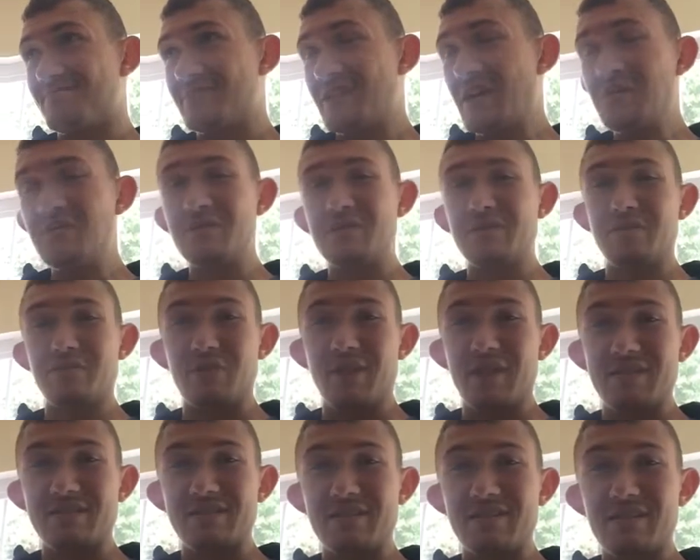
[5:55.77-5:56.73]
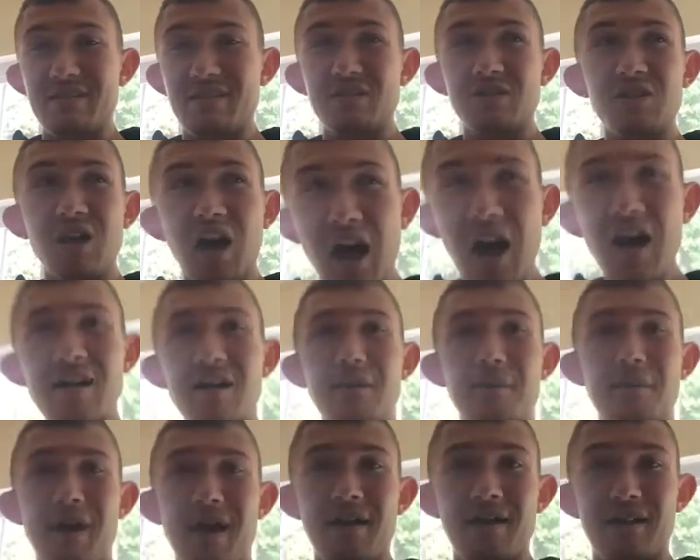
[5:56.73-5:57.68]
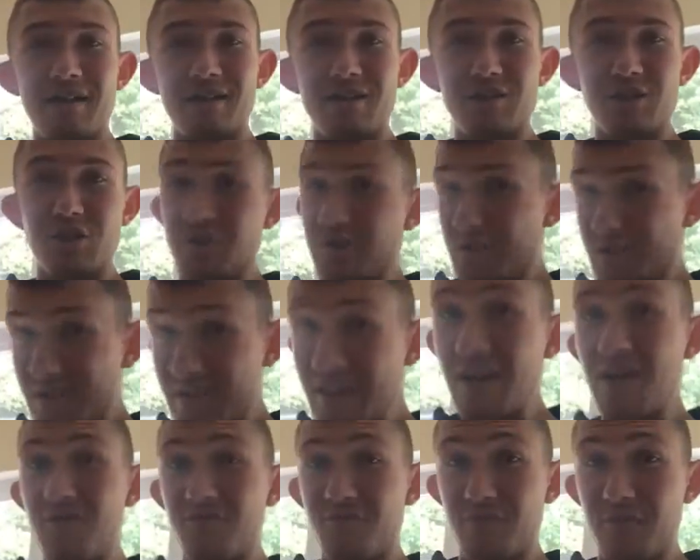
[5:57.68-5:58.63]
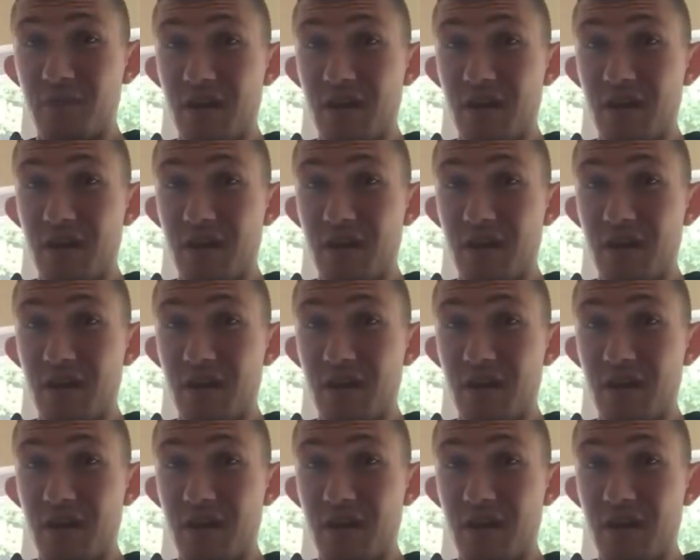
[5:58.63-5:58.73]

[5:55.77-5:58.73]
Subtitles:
don't suppress it. Talk about it to yourself